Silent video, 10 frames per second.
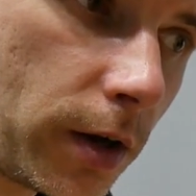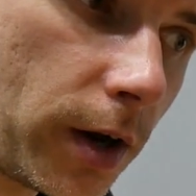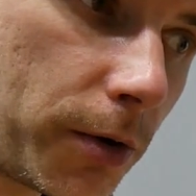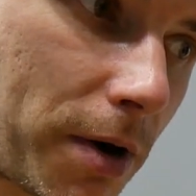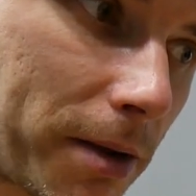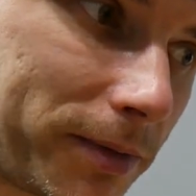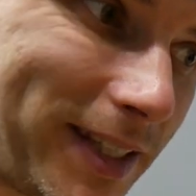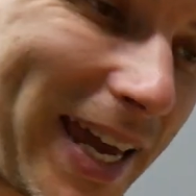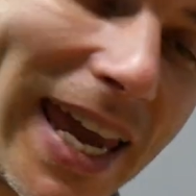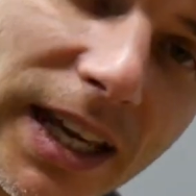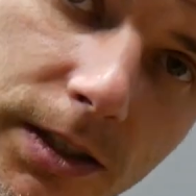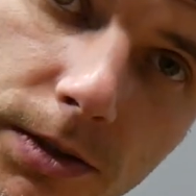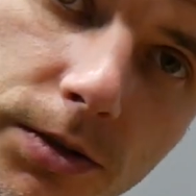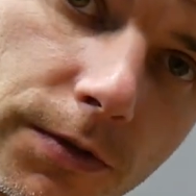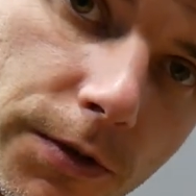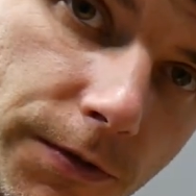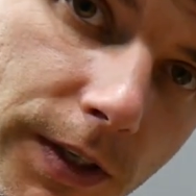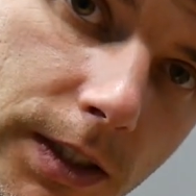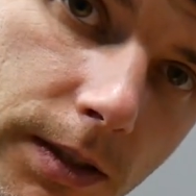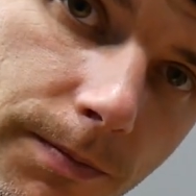around the ankles of your
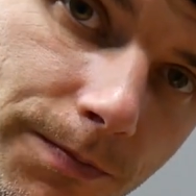feet?